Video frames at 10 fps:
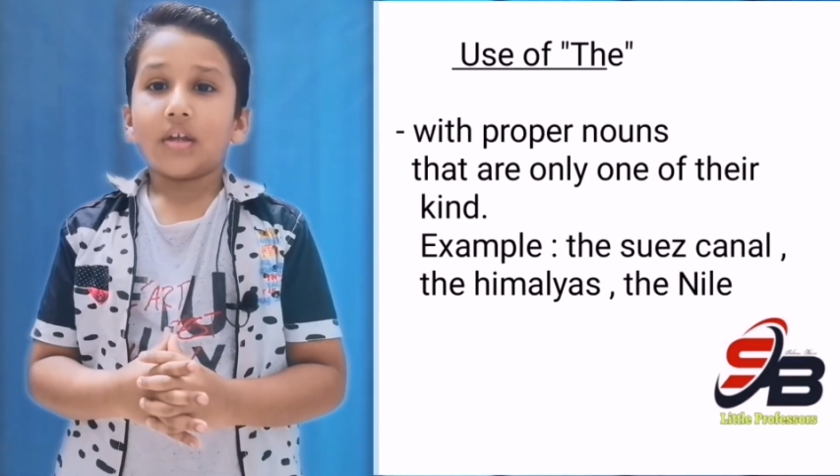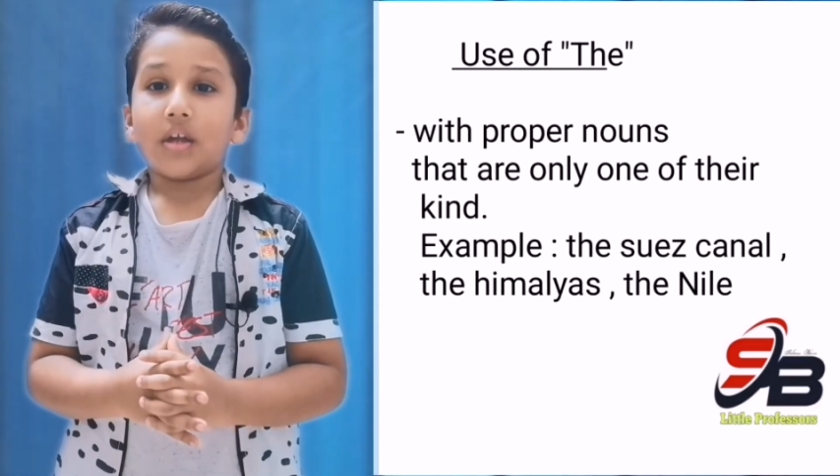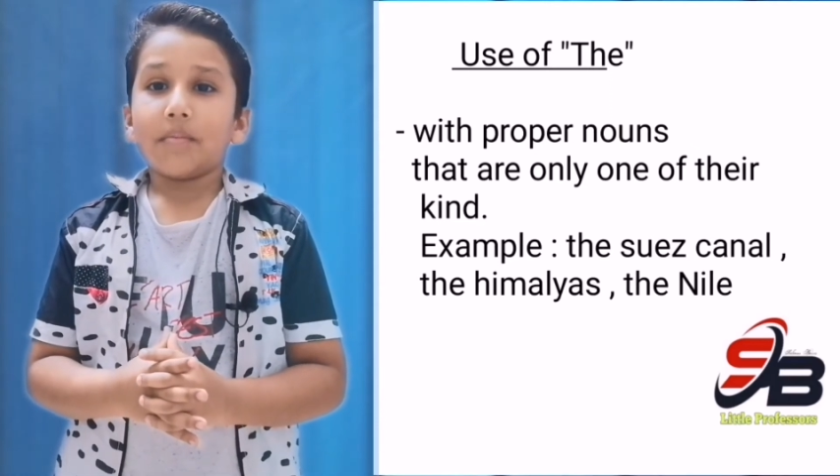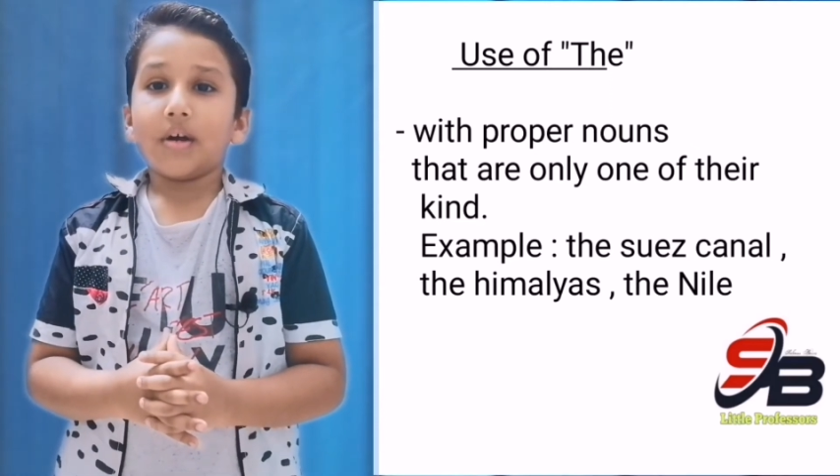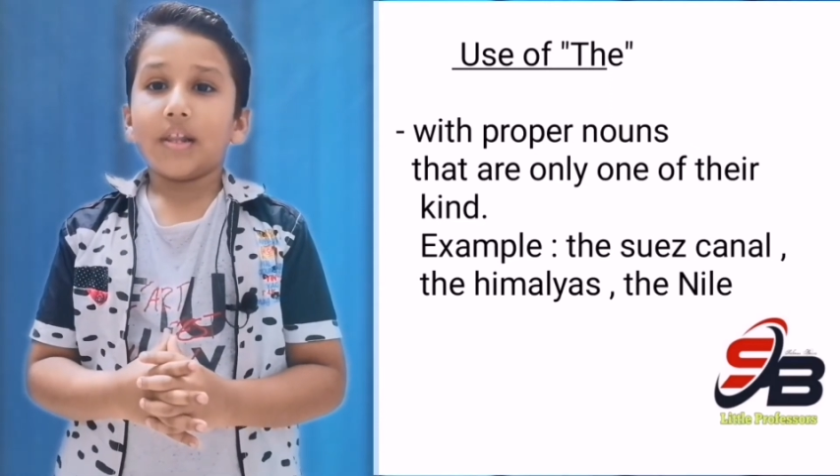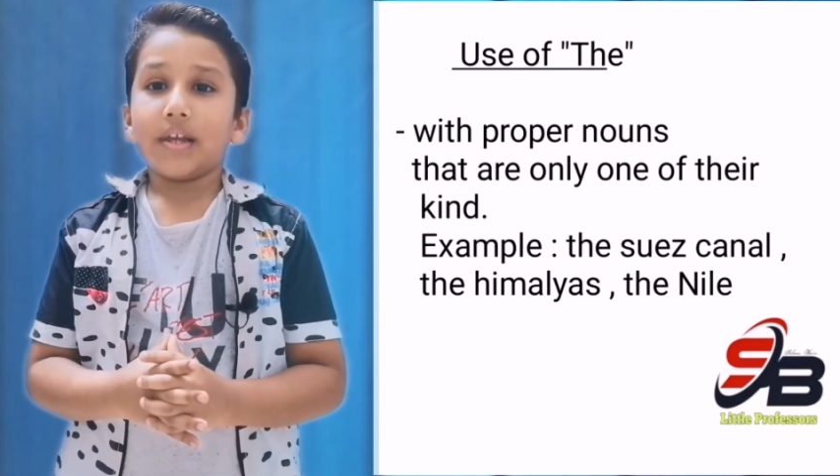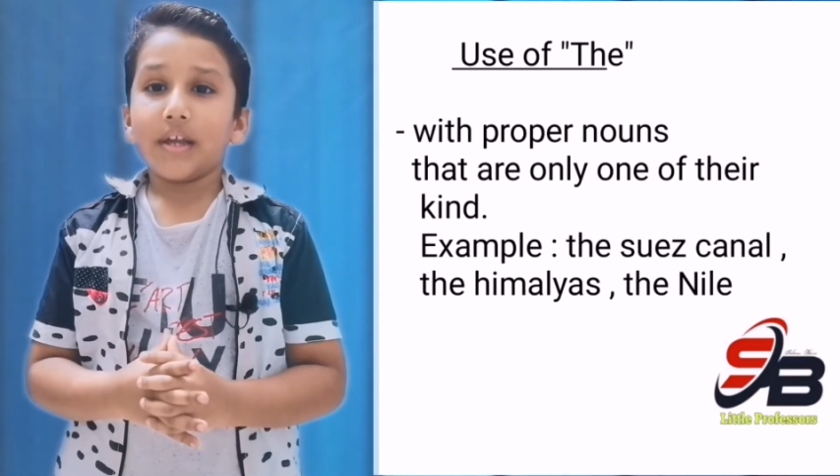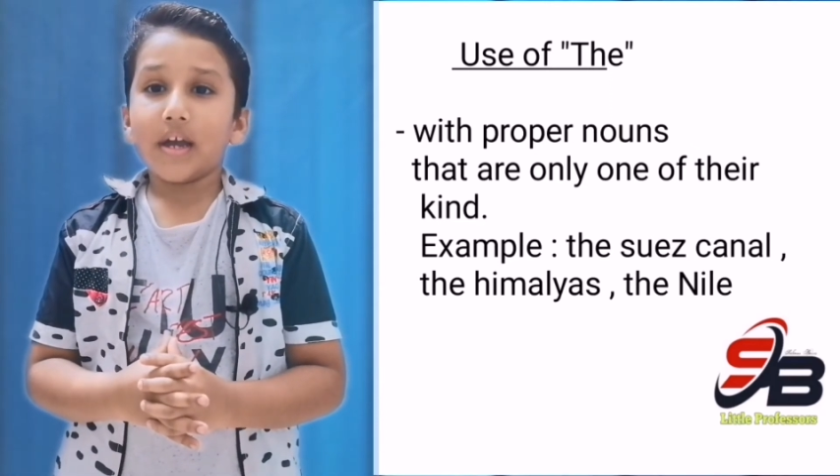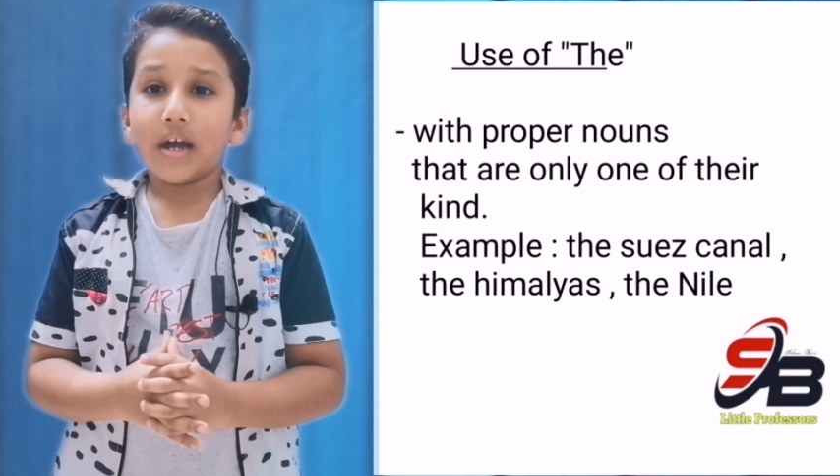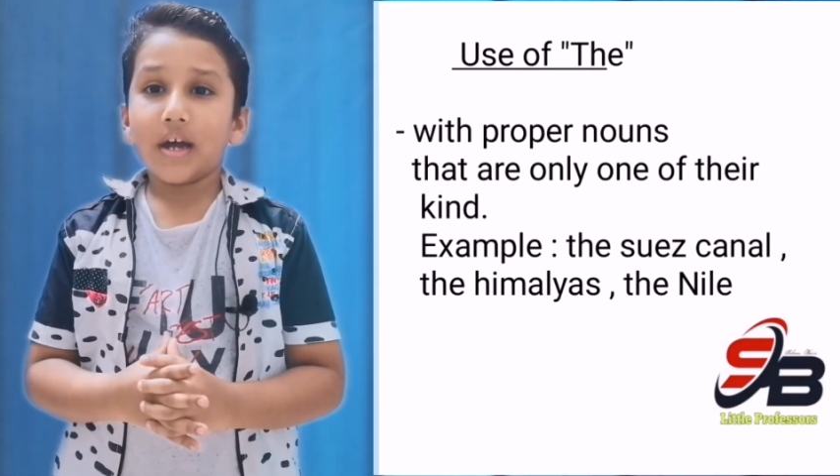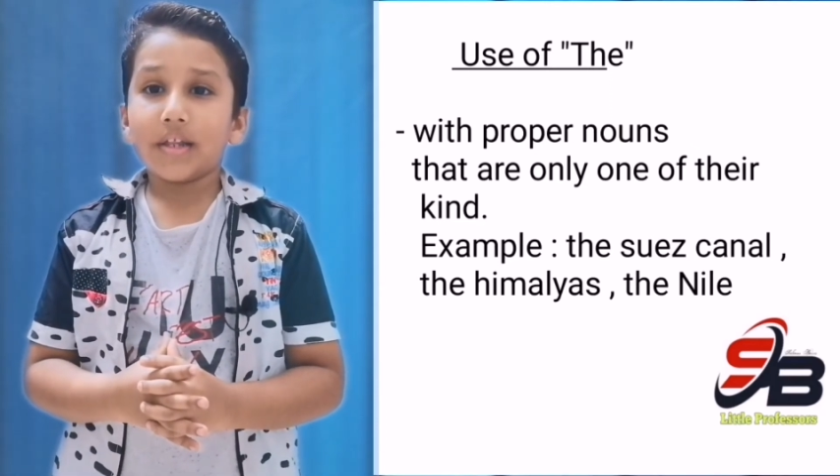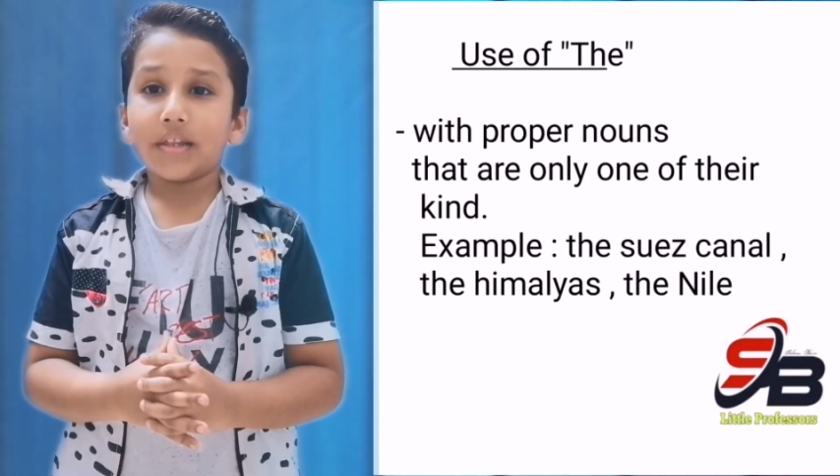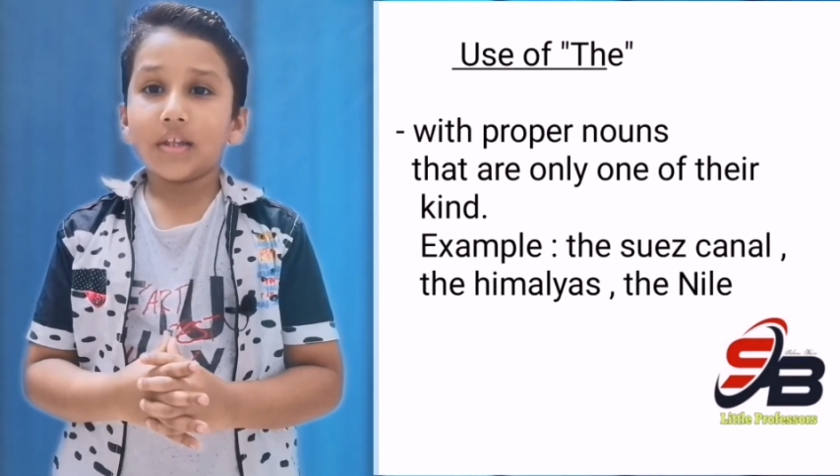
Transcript: Himalayas,